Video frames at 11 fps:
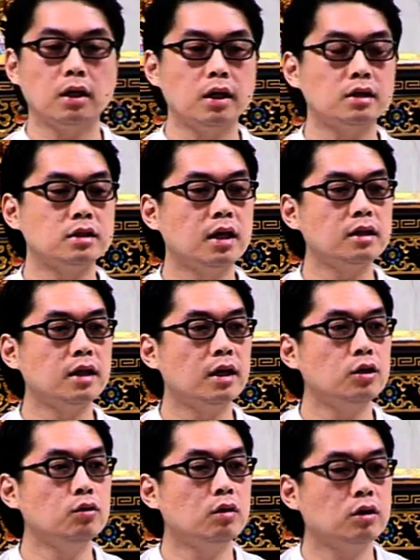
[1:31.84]
It's not
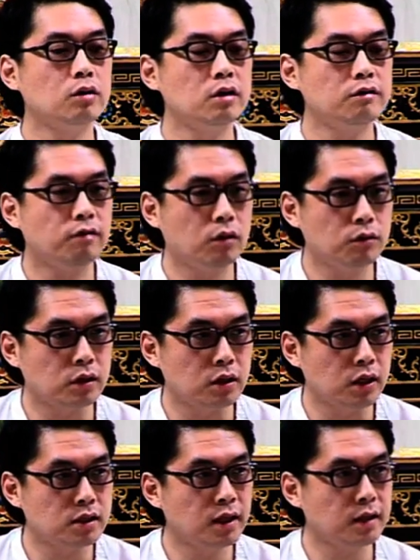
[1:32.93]
that you are going forward.
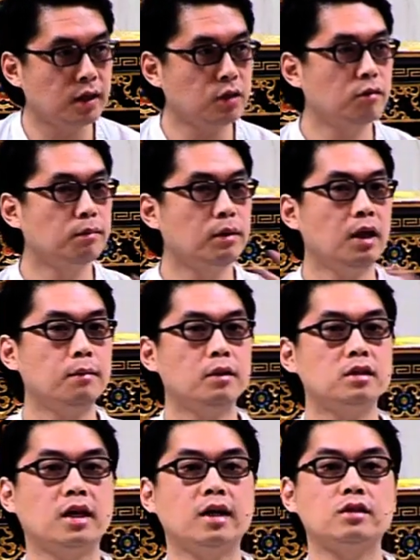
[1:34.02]
It's not that you have been
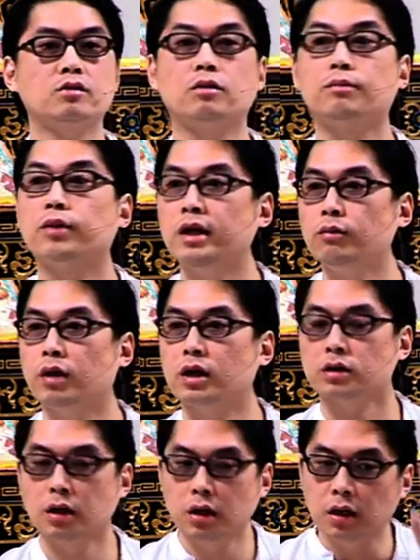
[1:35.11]
hypnotized or
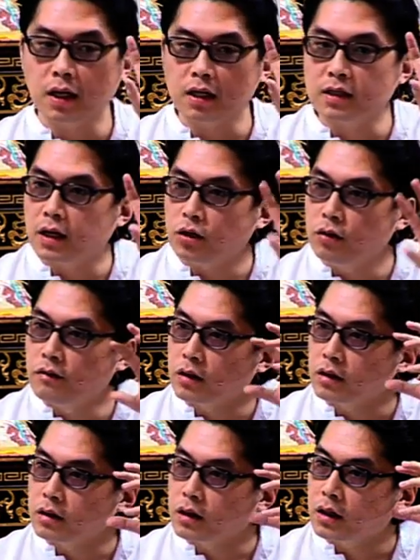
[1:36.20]
brainwashed. It's that you've
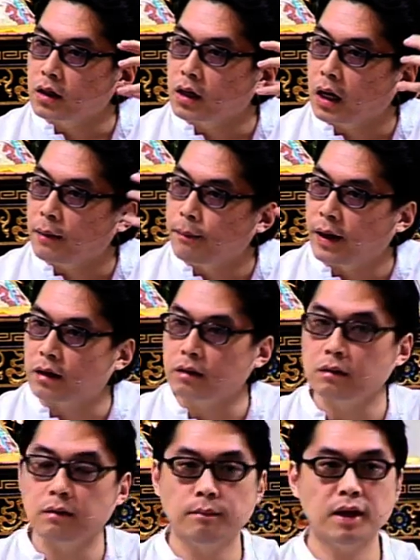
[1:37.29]
learned a
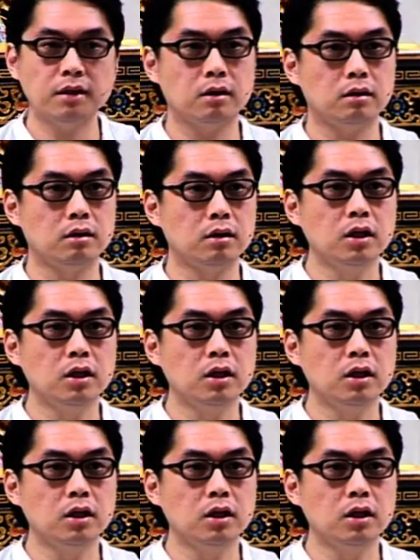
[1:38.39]
better method.